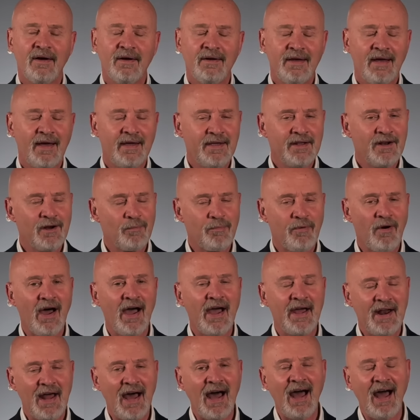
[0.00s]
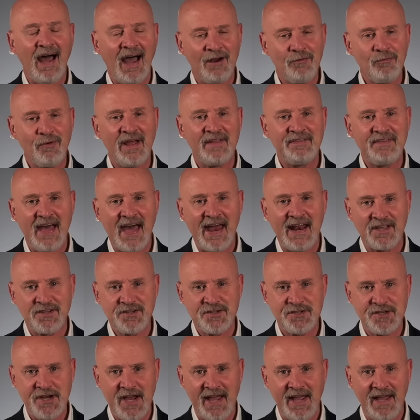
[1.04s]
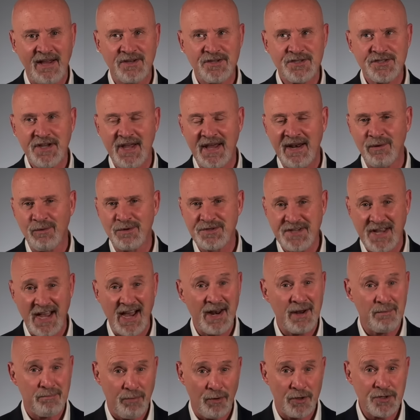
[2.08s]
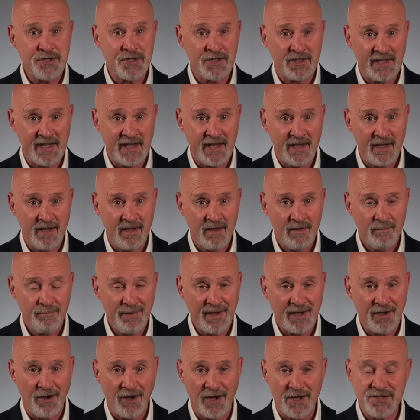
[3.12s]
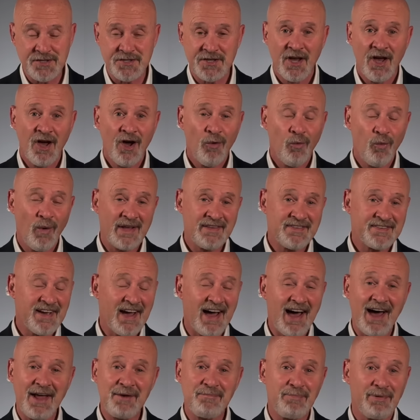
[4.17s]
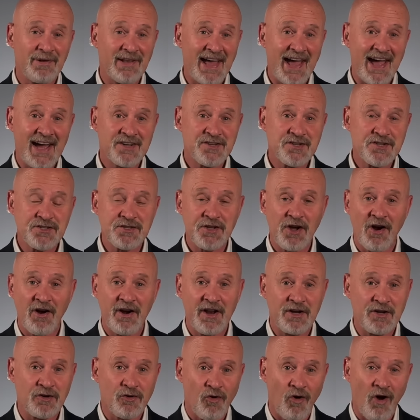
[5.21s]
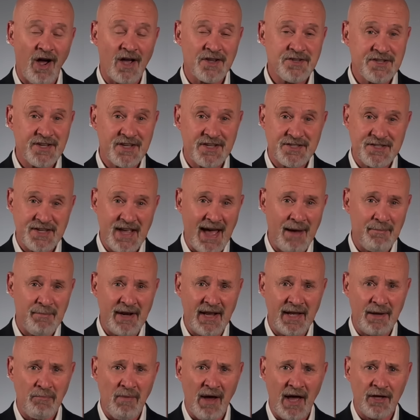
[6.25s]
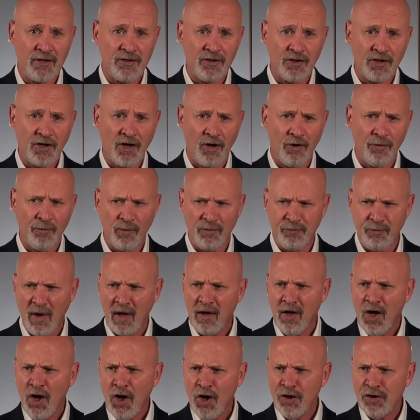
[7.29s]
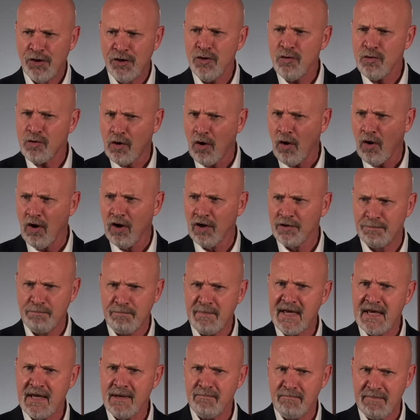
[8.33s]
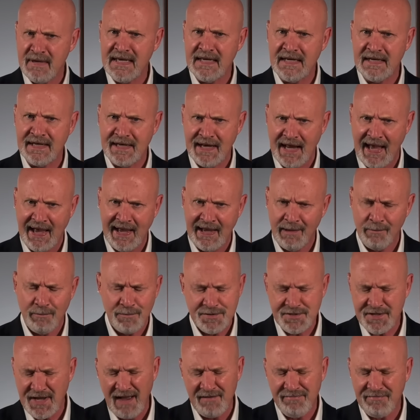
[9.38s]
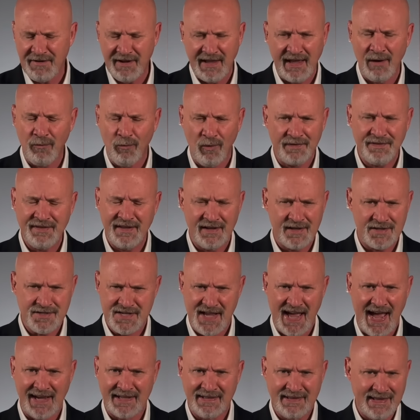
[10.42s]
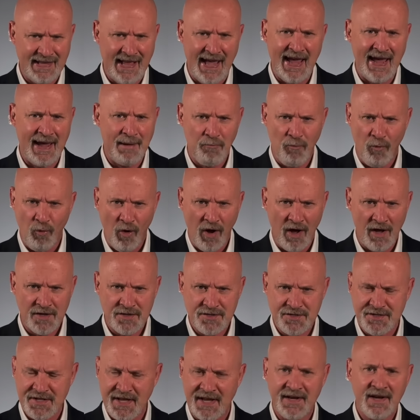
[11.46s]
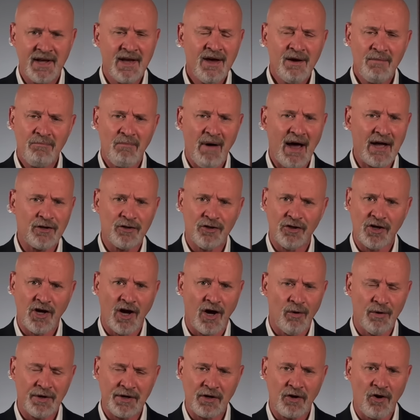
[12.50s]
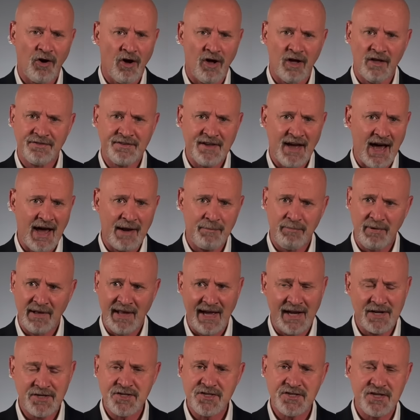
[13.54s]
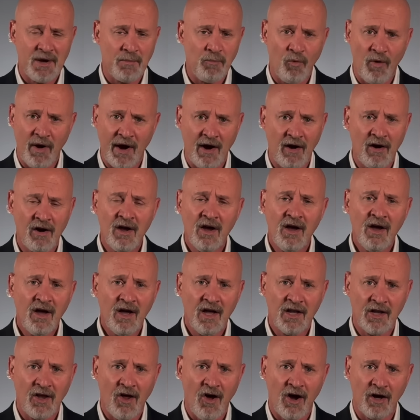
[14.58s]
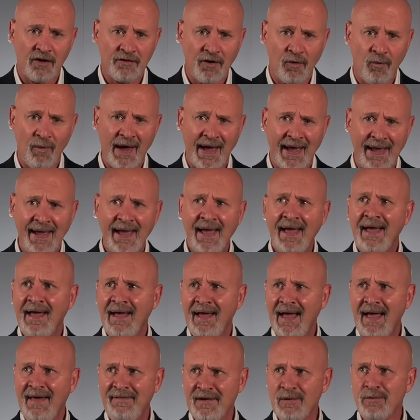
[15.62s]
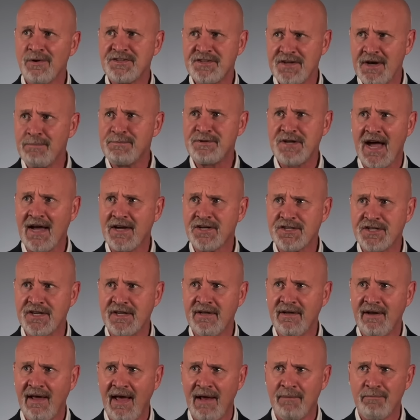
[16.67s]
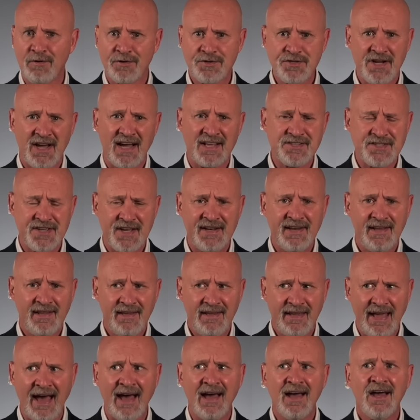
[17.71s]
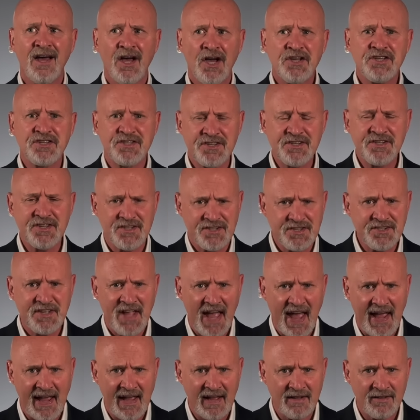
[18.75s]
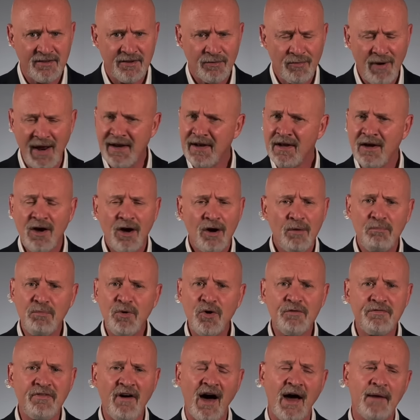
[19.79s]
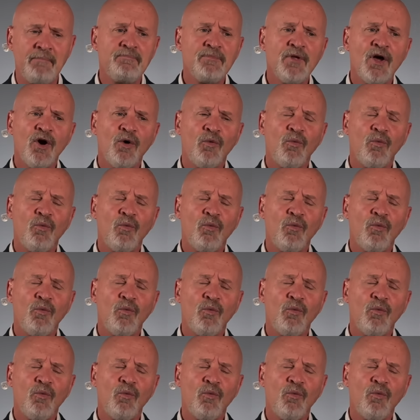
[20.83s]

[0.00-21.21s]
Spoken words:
Yeah, you know, Brian, I read that exchange, and it was kind of Bush League, because when Todd Blanche started cross-examining Michael Cohen with, well, you called me mean names. I forget what the exact name was that Michael Cohen called Todd Blanche somewhere along the way. And there was an objection, and Mershon said, yeah, sustained, right? Move on.